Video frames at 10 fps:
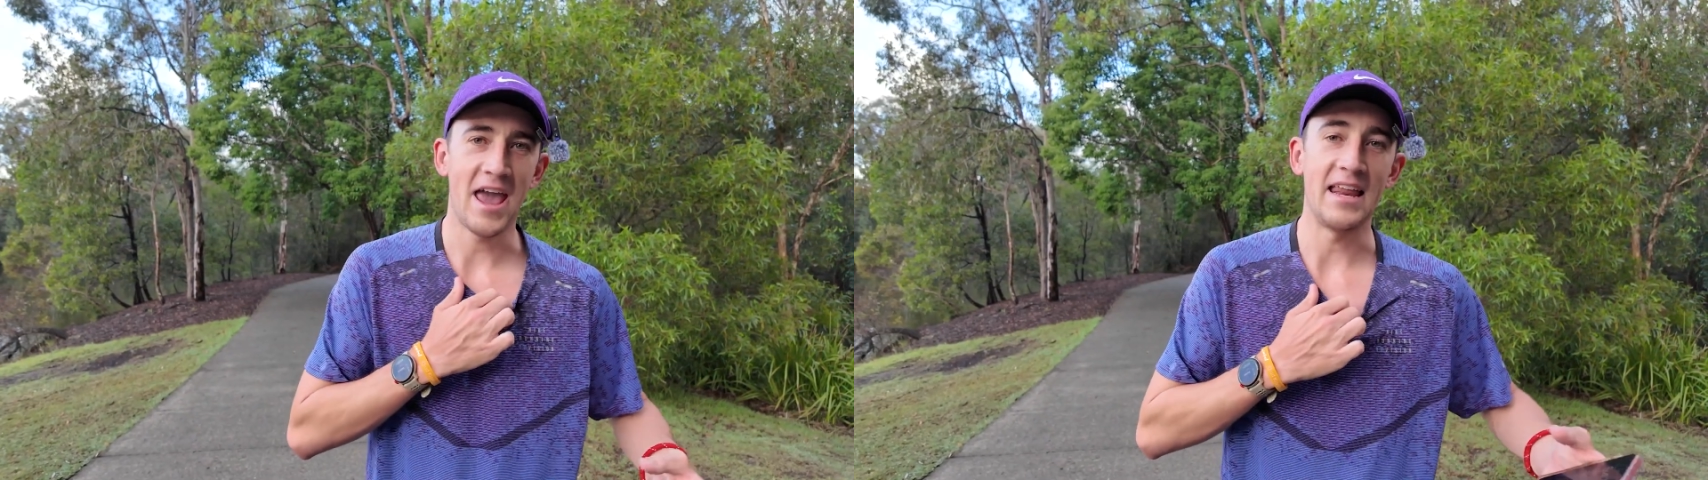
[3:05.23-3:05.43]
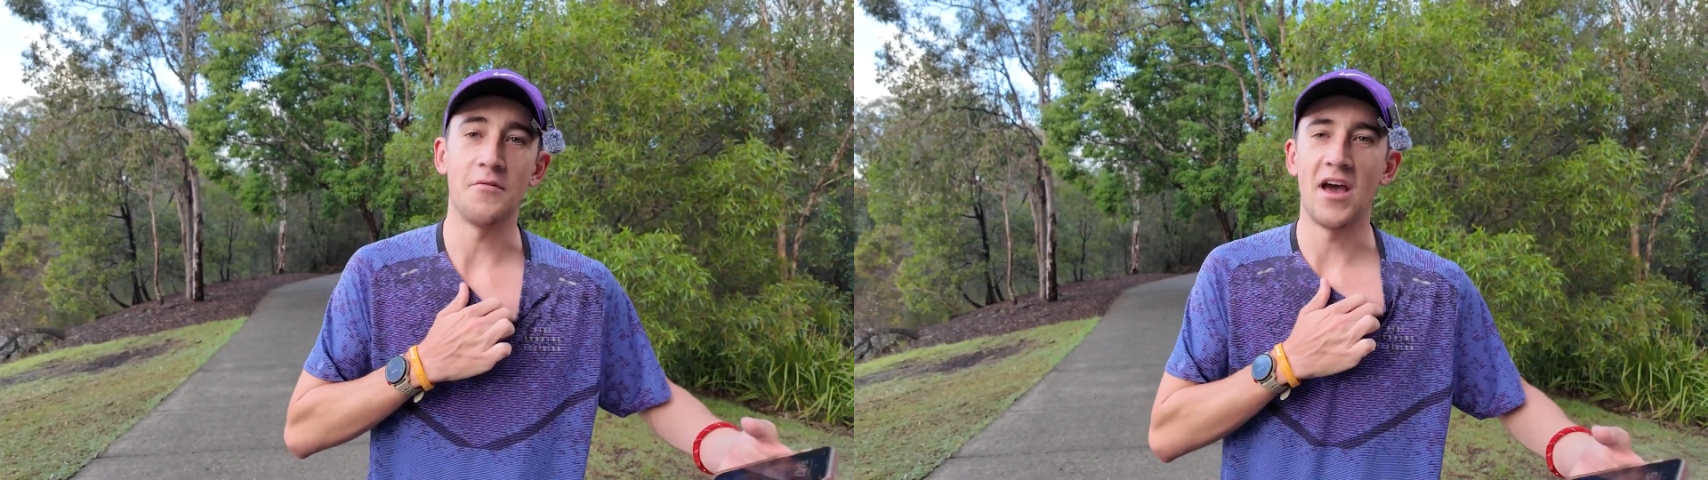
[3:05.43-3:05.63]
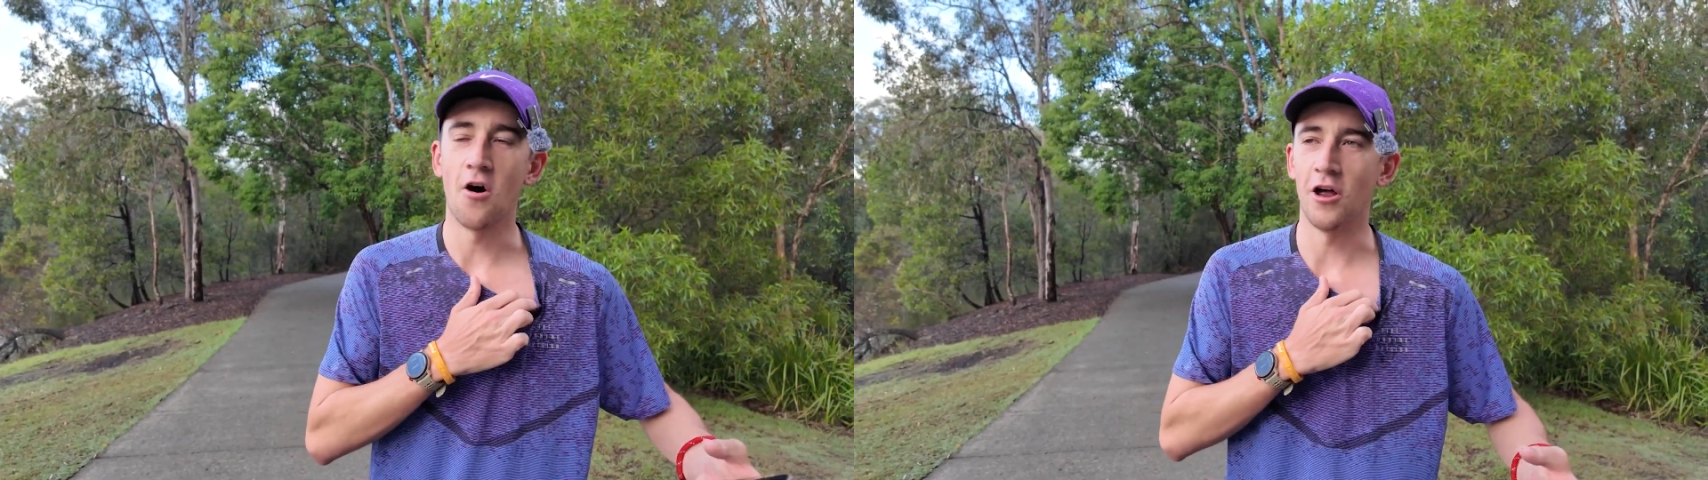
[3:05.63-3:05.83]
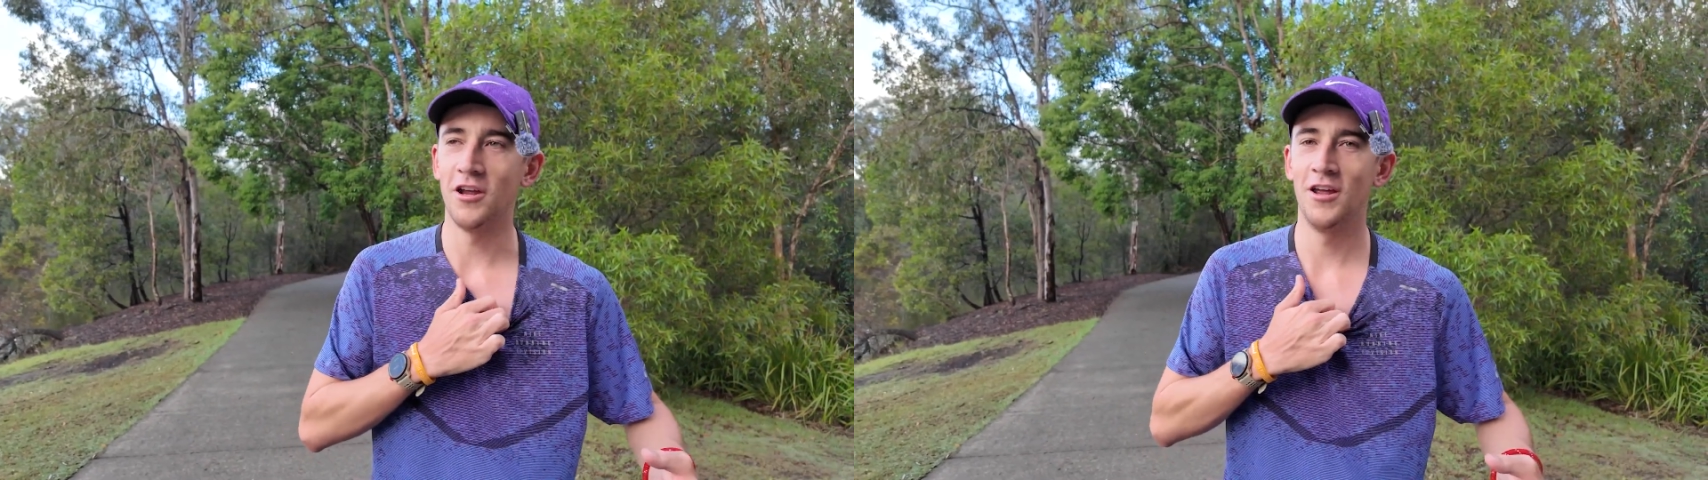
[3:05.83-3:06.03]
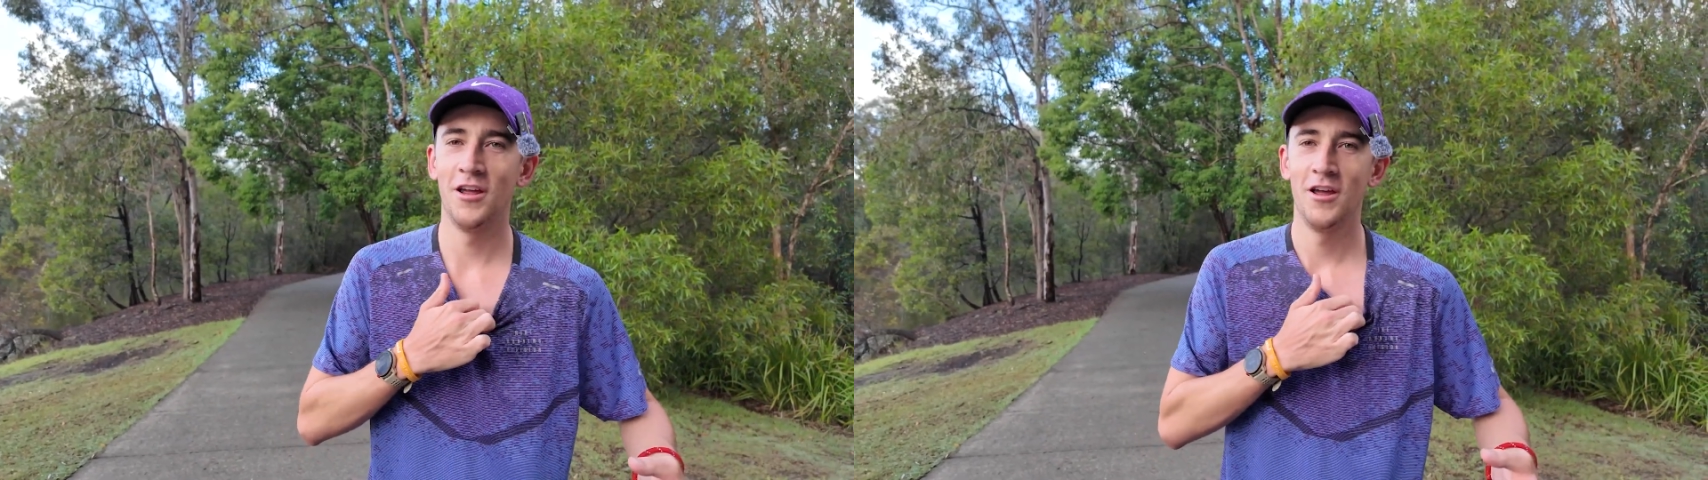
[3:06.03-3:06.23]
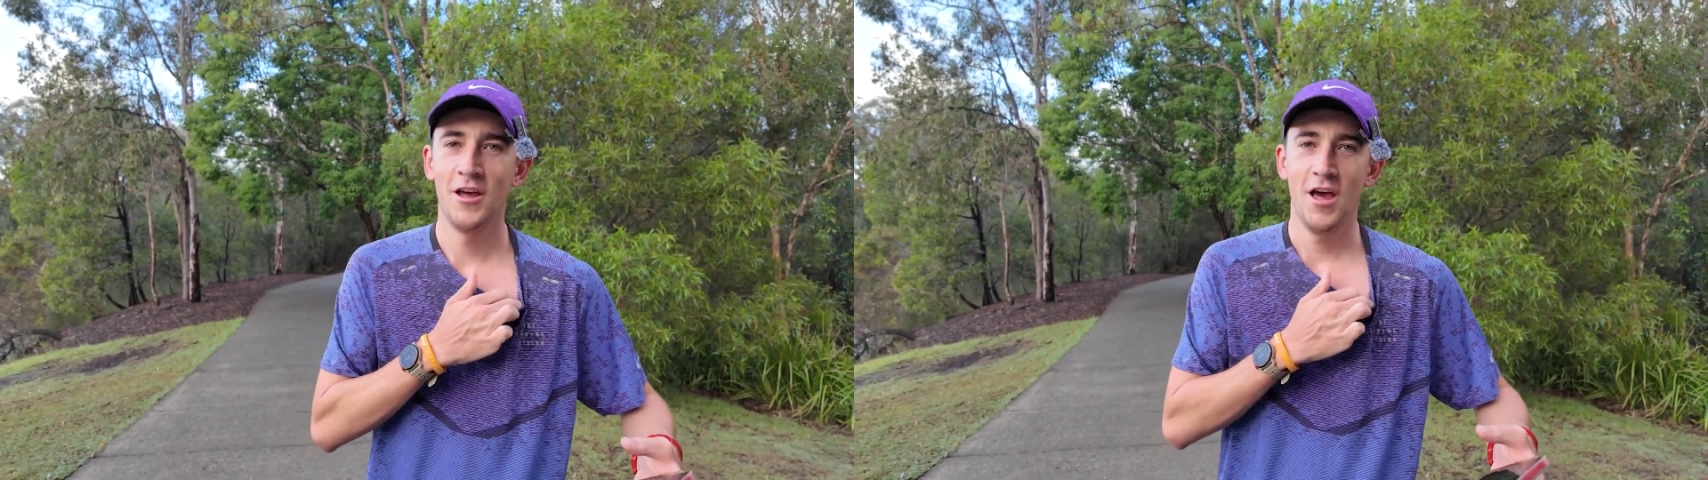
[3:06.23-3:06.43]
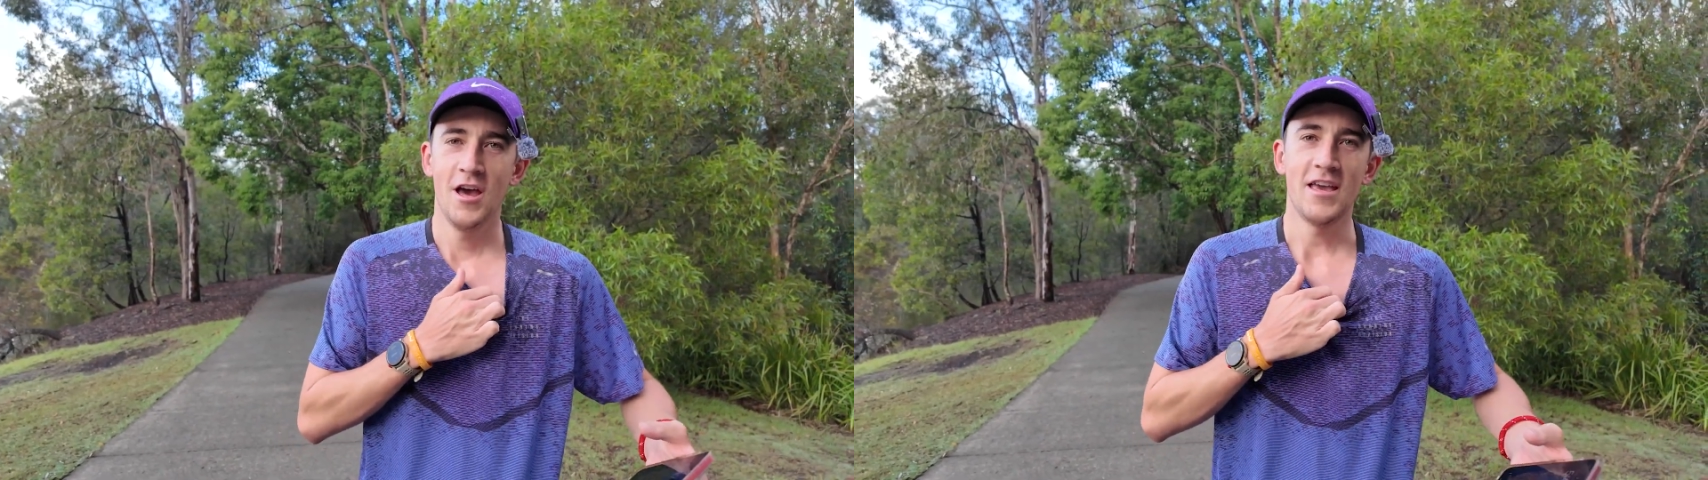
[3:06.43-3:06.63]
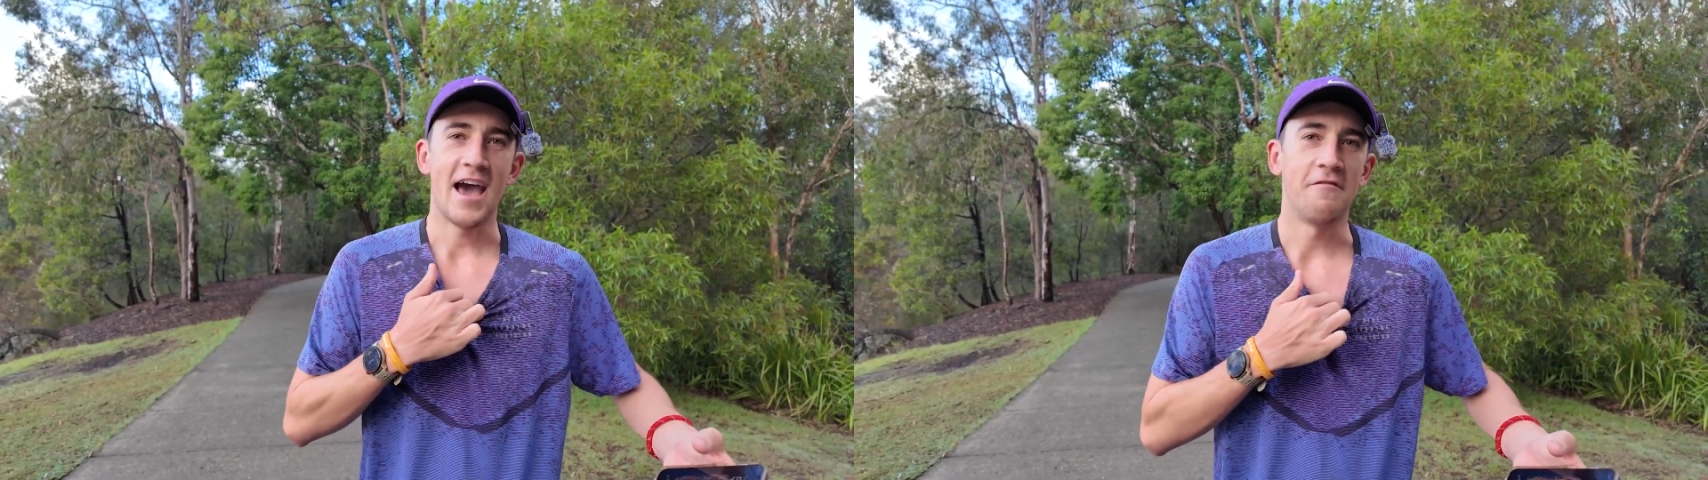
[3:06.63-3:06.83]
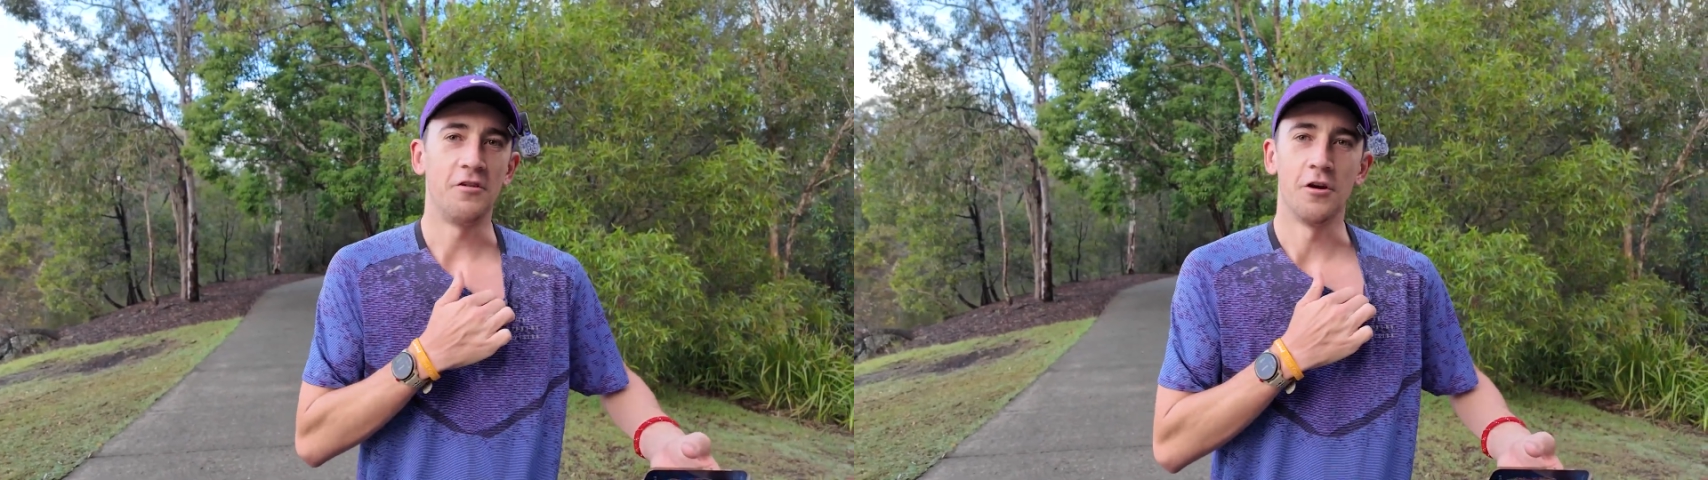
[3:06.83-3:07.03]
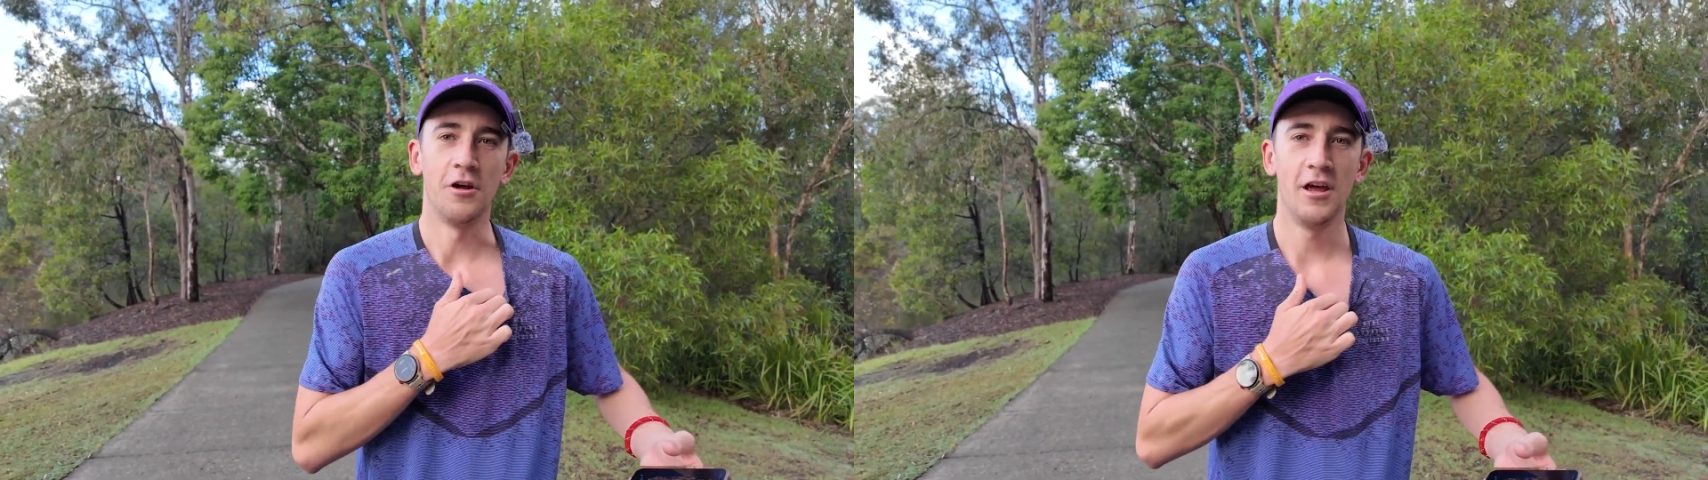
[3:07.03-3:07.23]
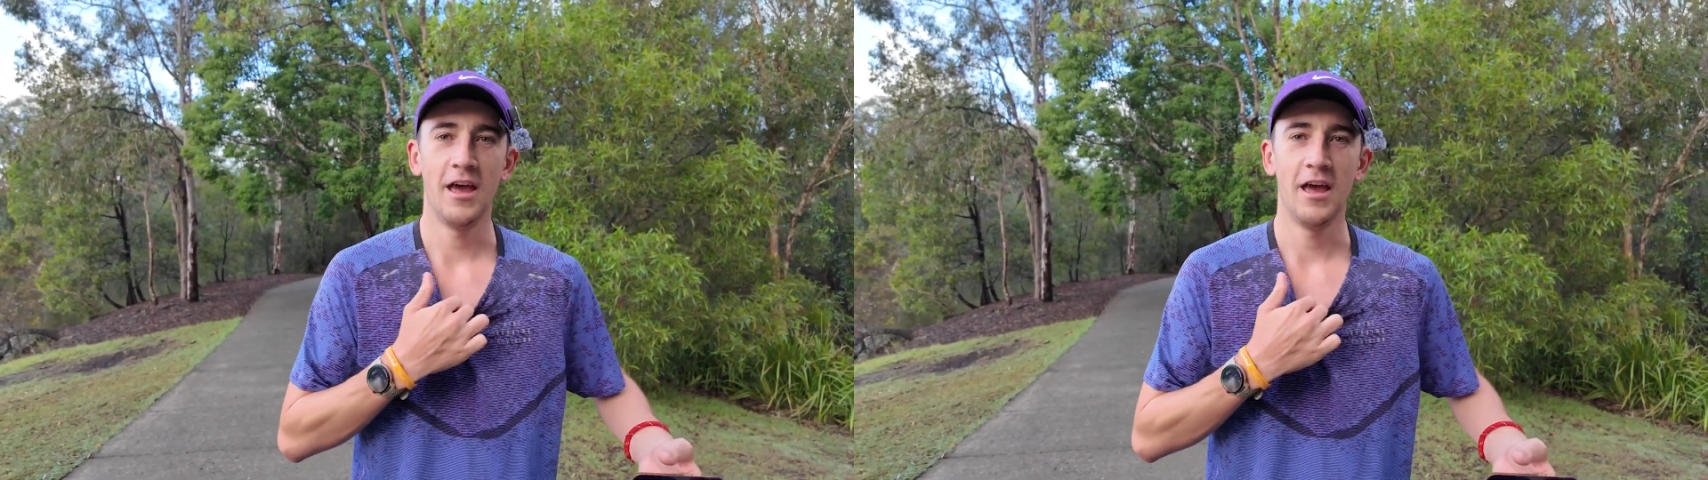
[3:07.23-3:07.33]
anywhere hot, you have to.